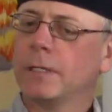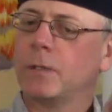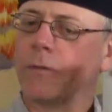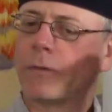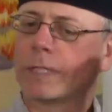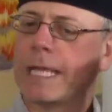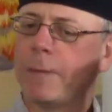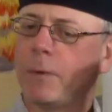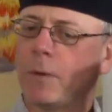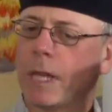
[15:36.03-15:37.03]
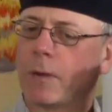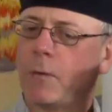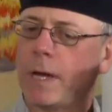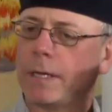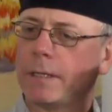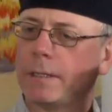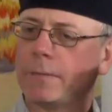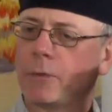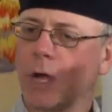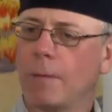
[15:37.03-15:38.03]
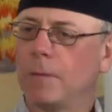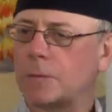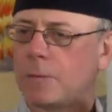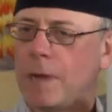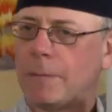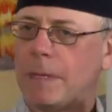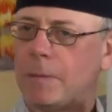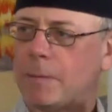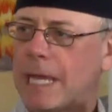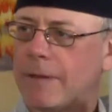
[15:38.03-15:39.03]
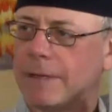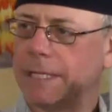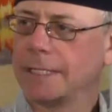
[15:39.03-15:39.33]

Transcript: So, for example, like what problems might people be having